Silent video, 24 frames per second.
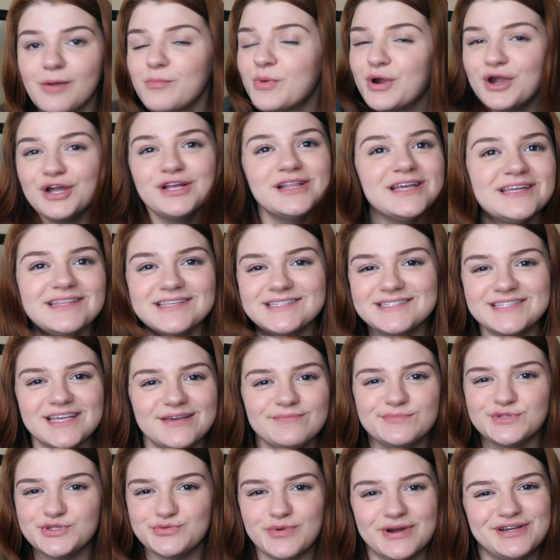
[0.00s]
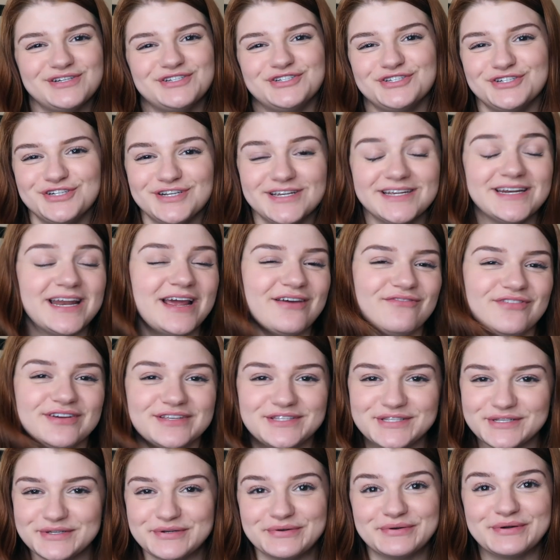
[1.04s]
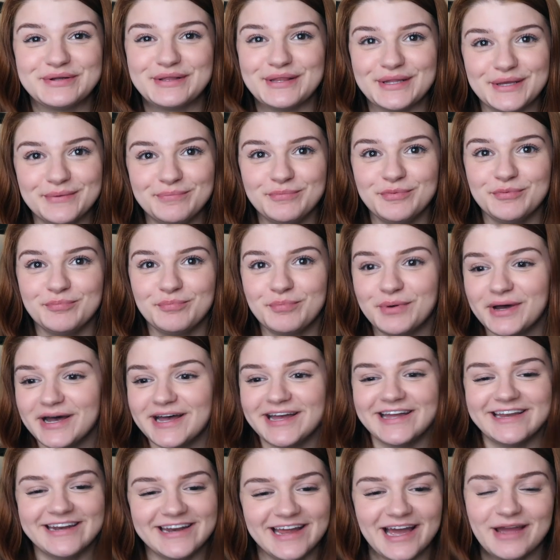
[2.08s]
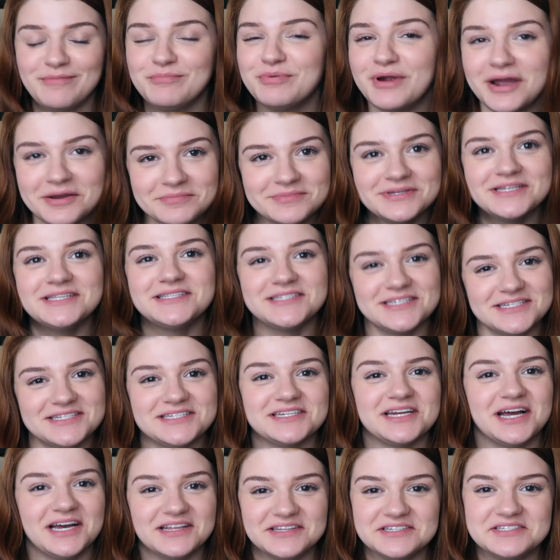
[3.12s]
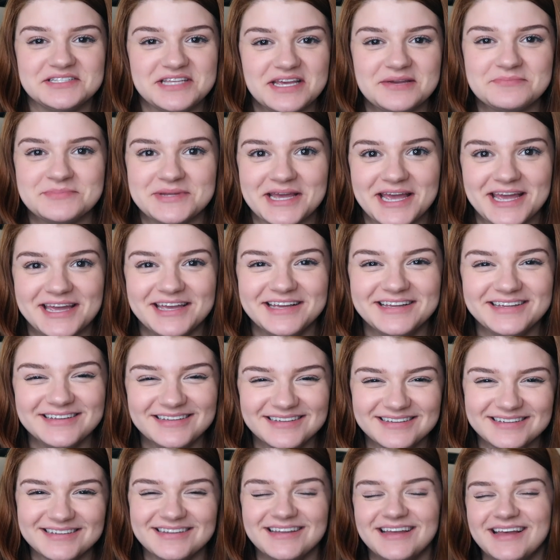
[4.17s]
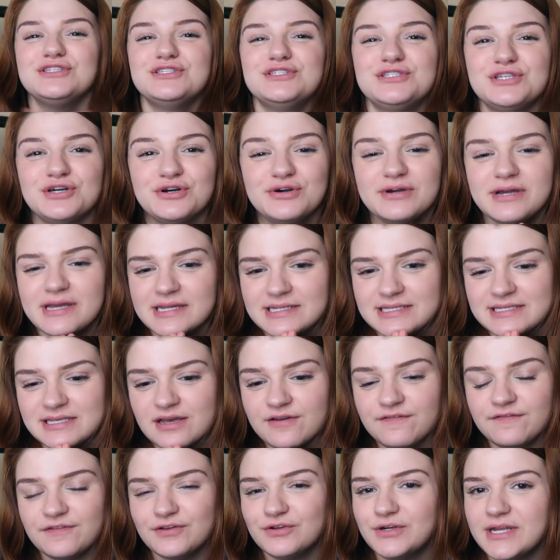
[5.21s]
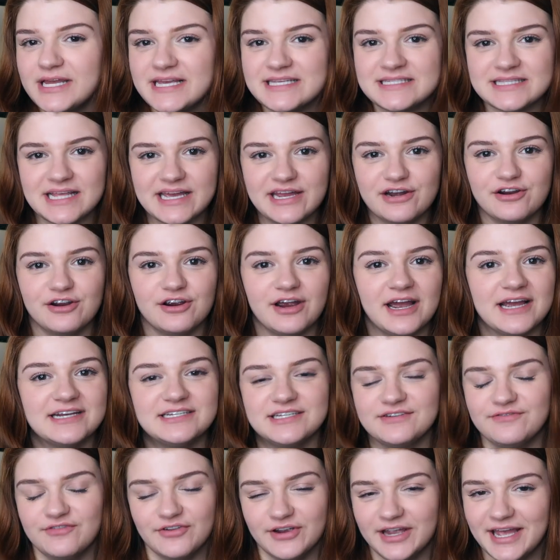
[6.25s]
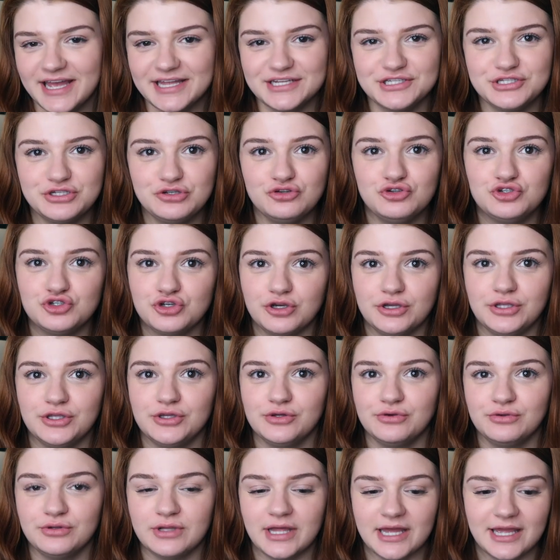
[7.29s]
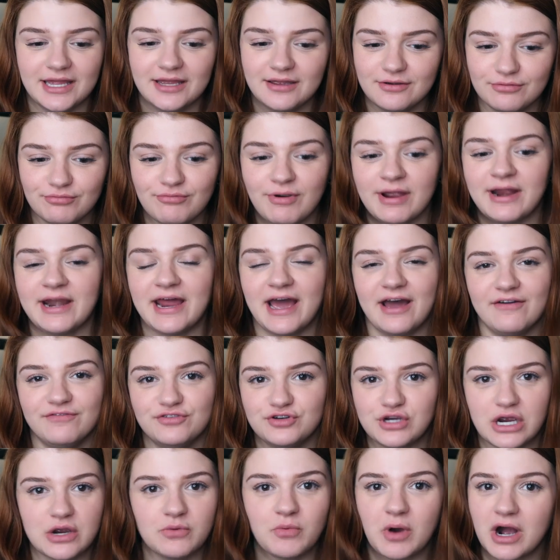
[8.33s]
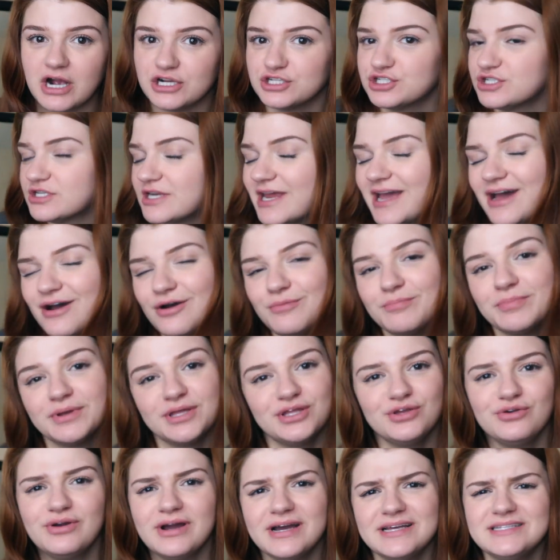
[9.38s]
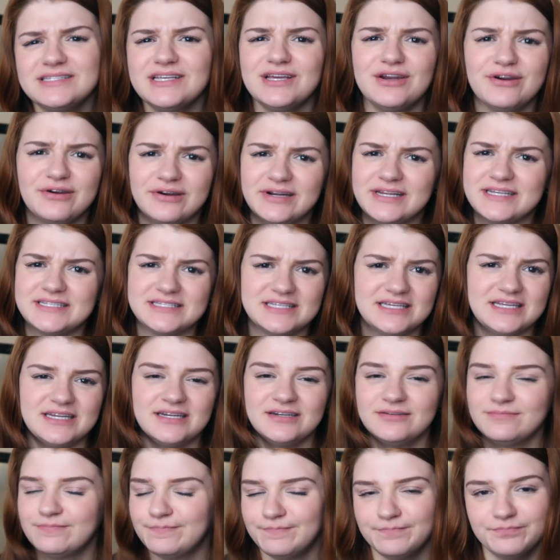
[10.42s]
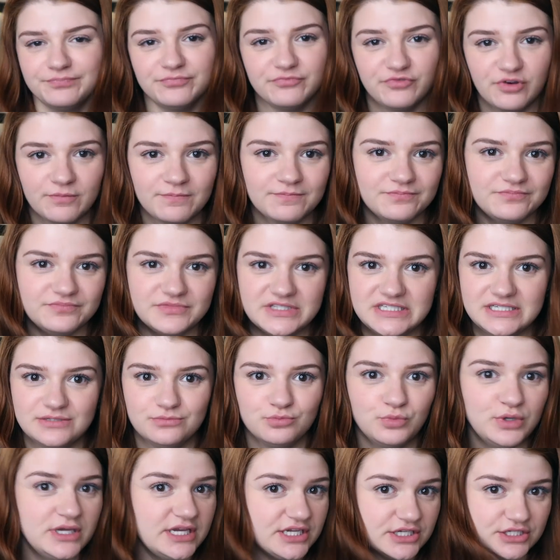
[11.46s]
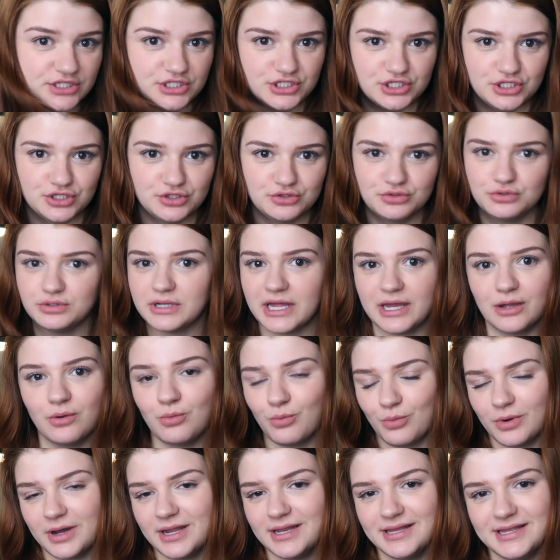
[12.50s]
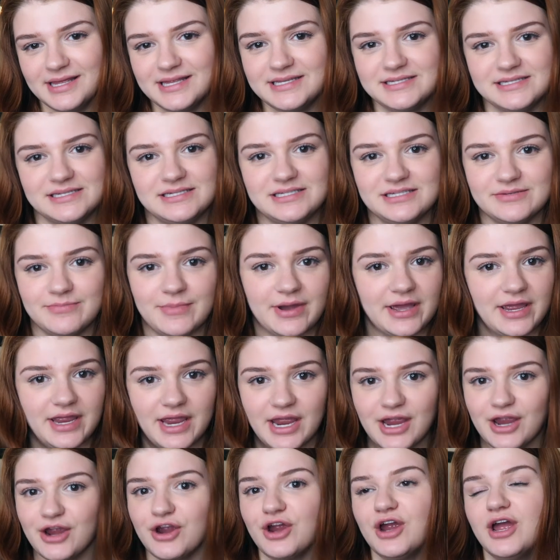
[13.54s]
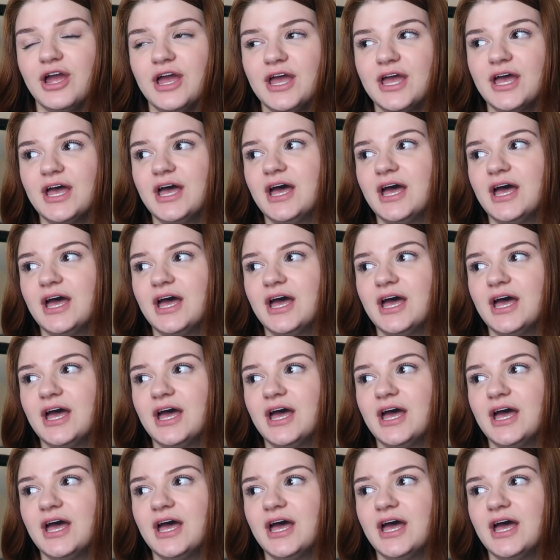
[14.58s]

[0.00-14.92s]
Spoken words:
I'm wearing like the same sweatshirt in every single clip, but I promise it's not the same day. So it's a few days later. I did forget to show you like right after I washed it out, but you guys had already seen from week 2 like what it did to my hair.